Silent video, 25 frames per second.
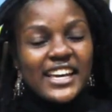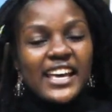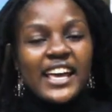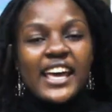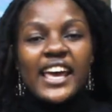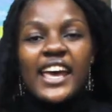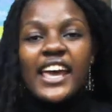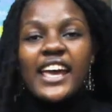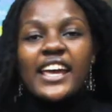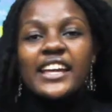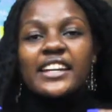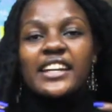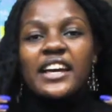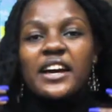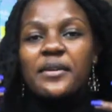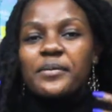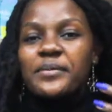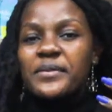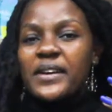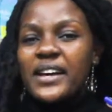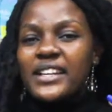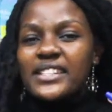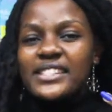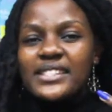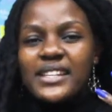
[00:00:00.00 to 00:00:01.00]
And
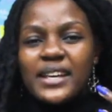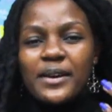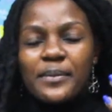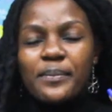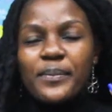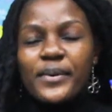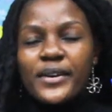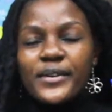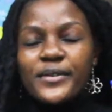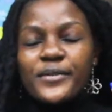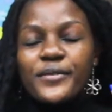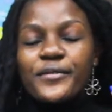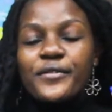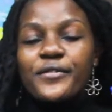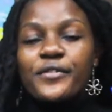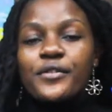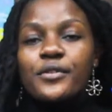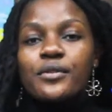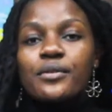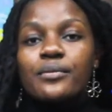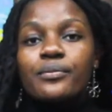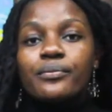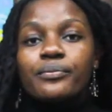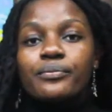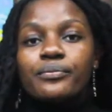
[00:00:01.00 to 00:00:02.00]
as, apart
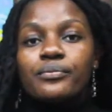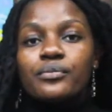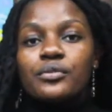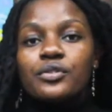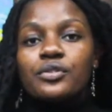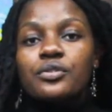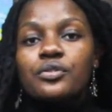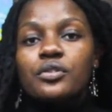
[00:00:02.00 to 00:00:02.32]
from, you know,